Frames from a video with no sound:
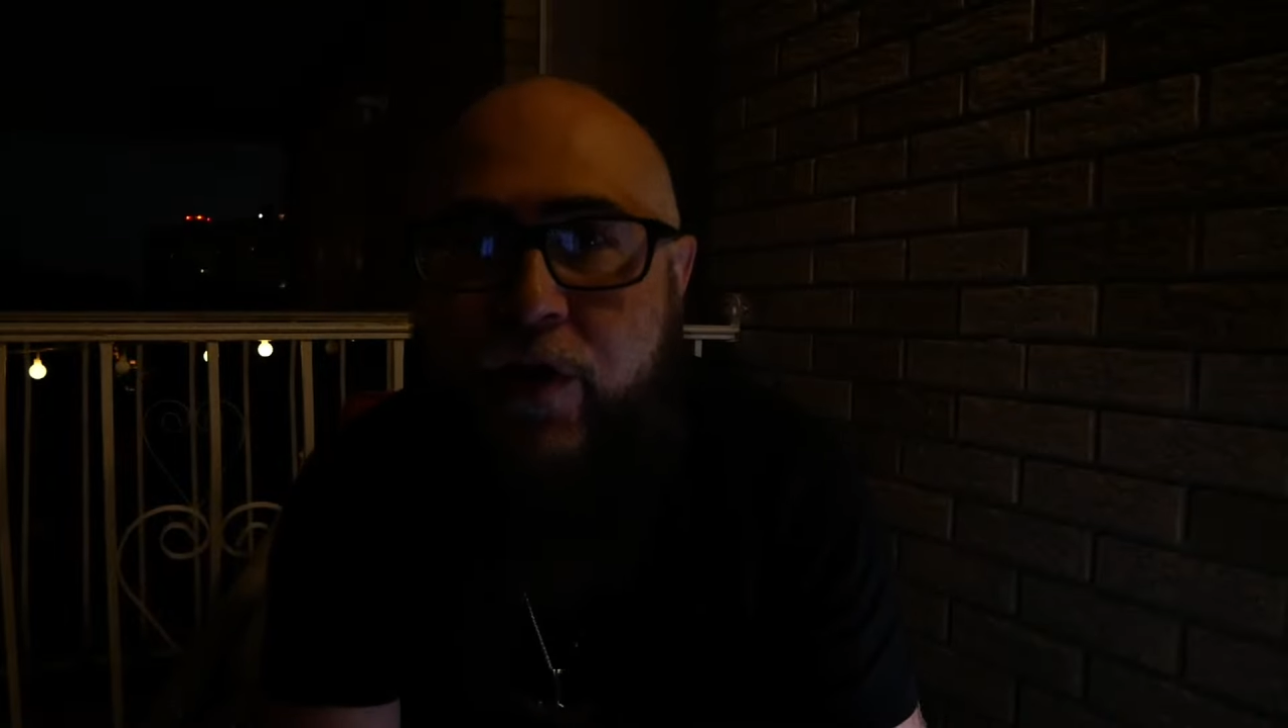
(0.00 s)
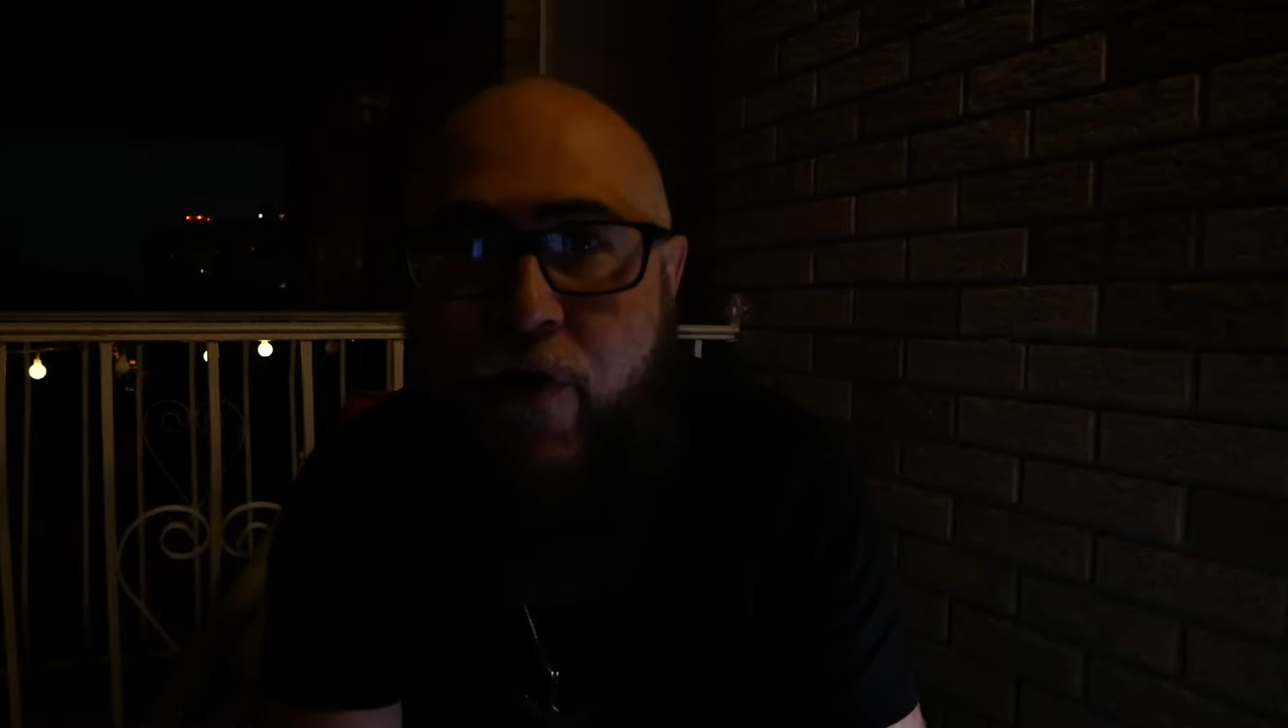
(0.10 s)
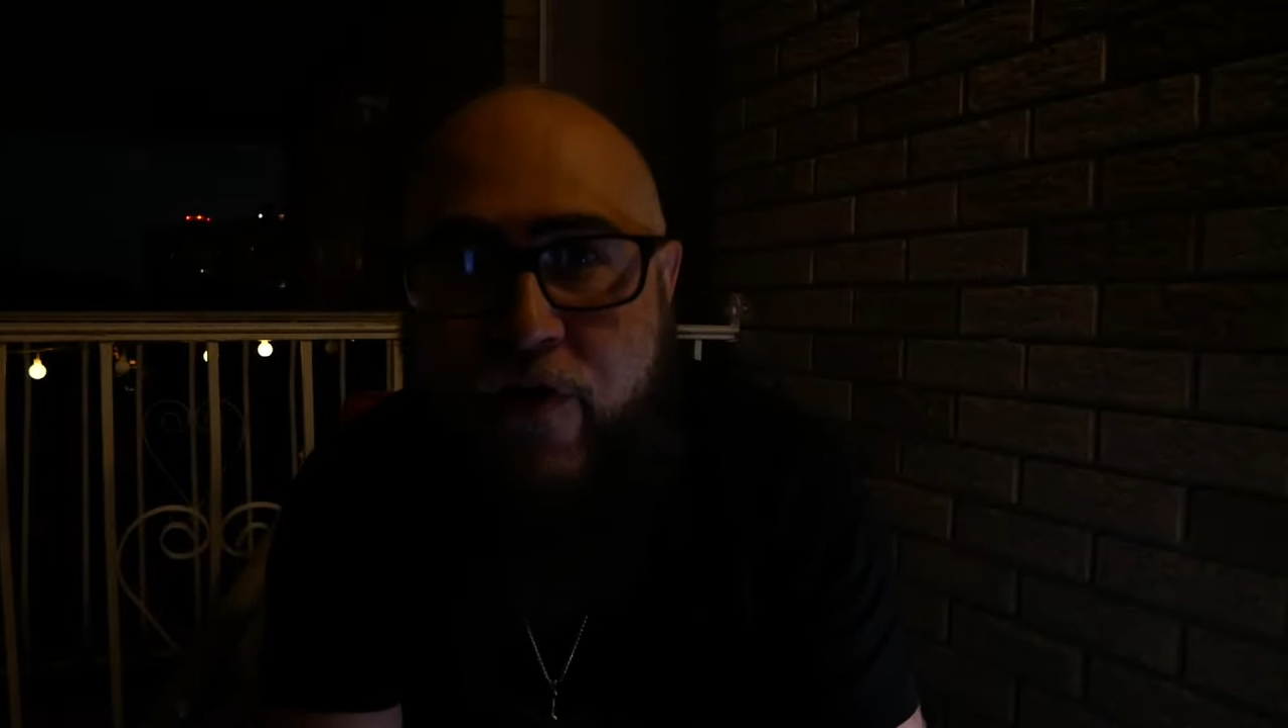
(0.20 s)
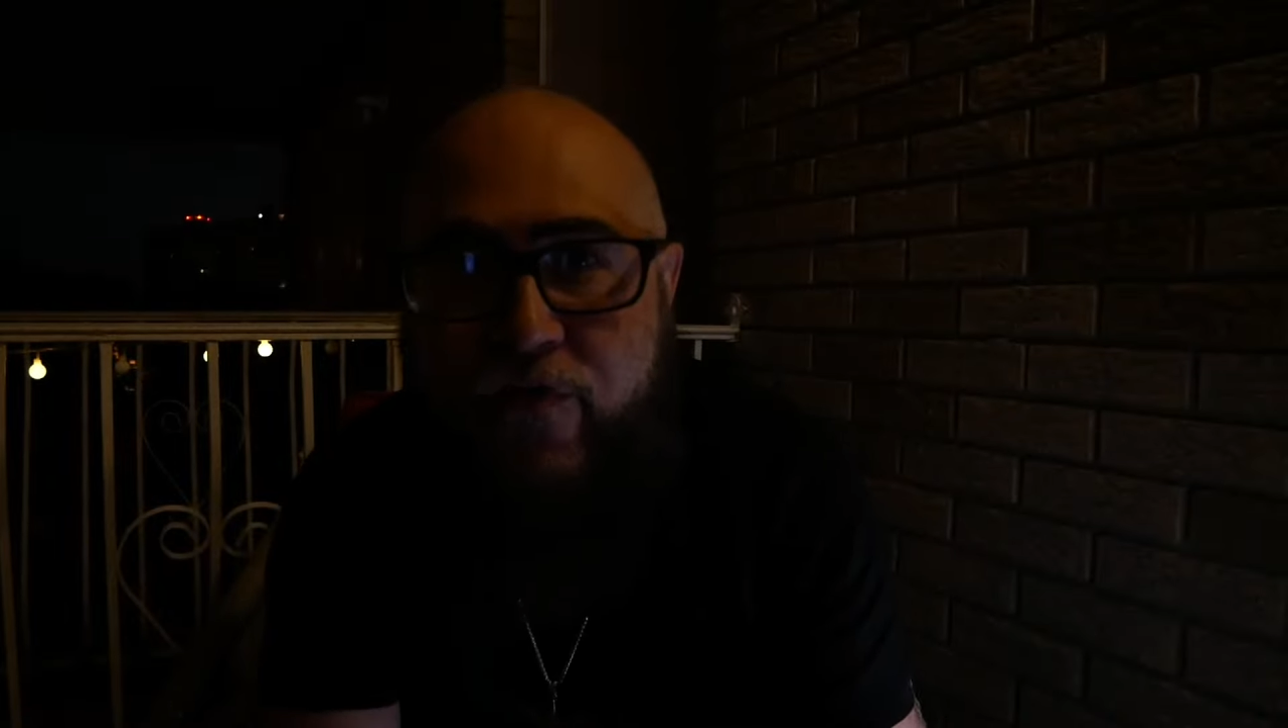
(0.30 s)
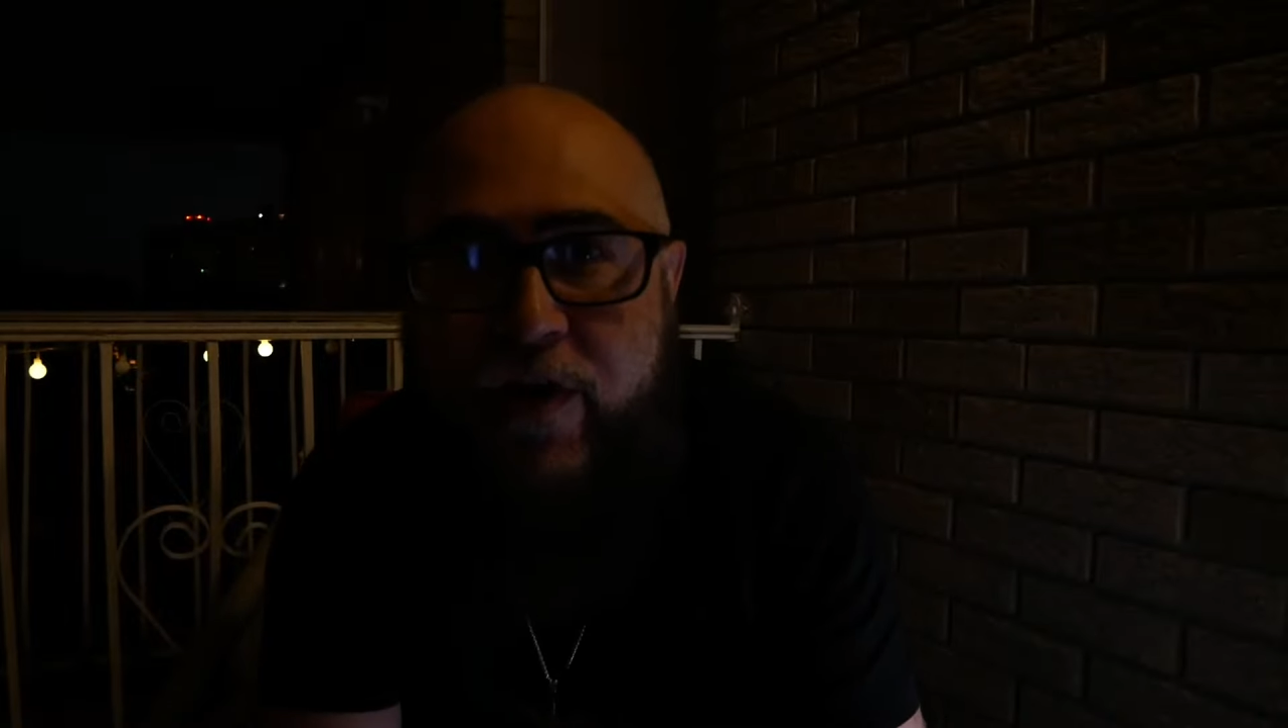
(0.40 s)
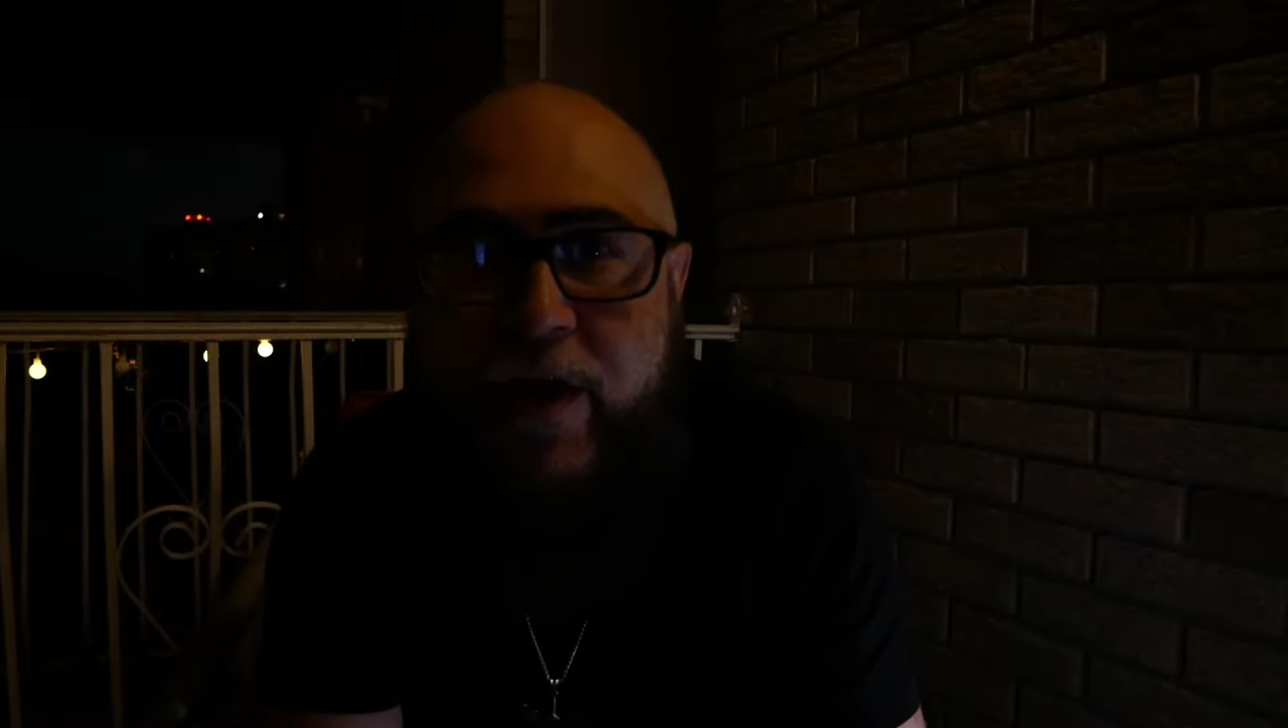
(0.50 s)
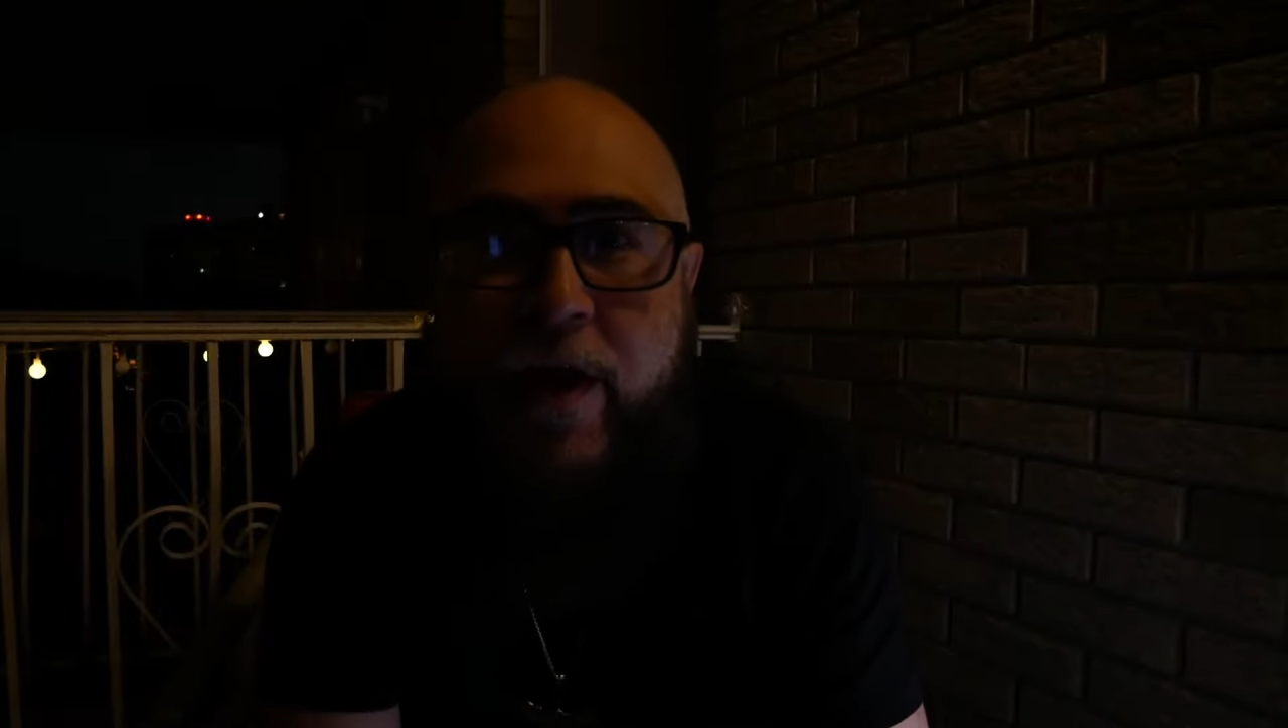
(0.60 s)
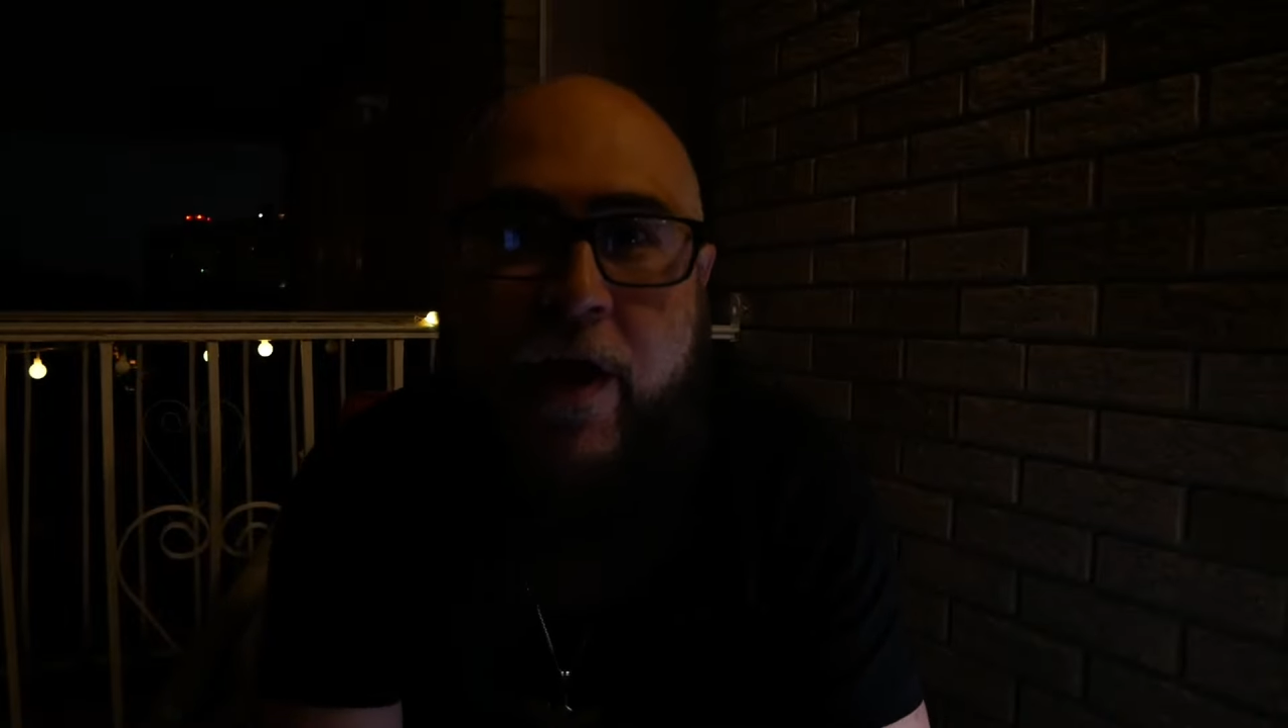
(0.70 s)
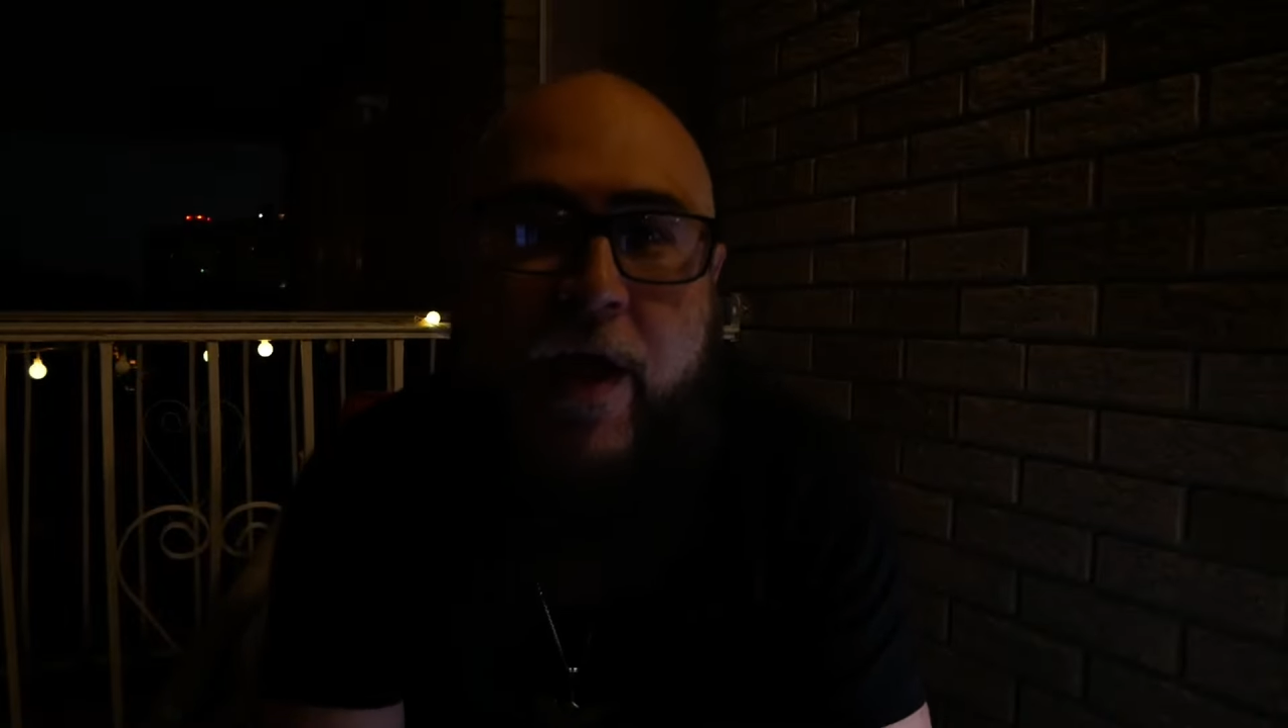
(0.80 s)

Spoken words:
laundry,